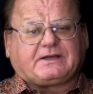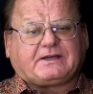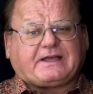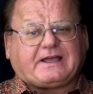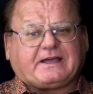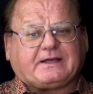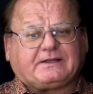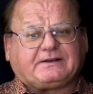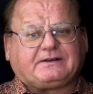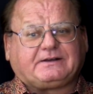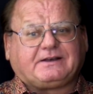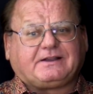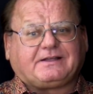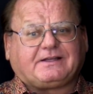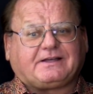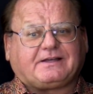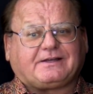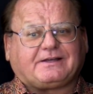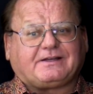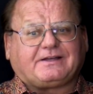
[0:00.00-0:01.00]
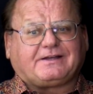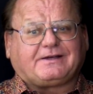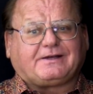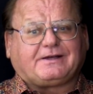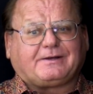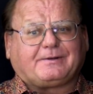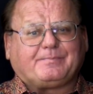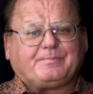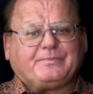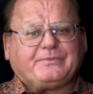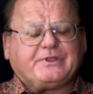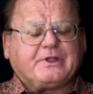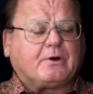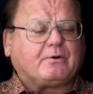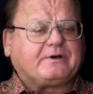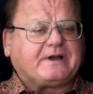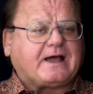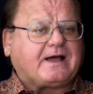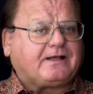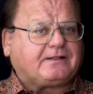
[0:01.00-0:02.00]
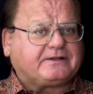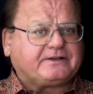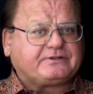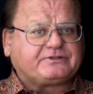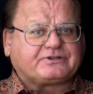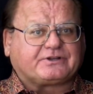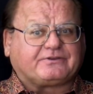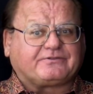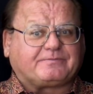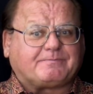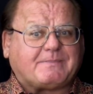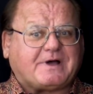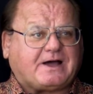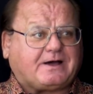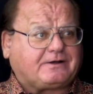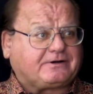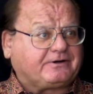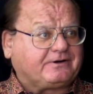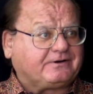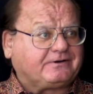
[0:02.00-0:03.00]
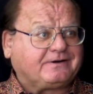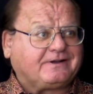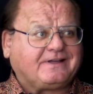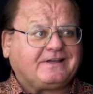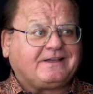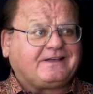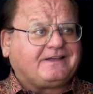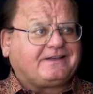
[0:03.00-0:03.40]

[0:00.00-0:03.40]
had no knowledge of modern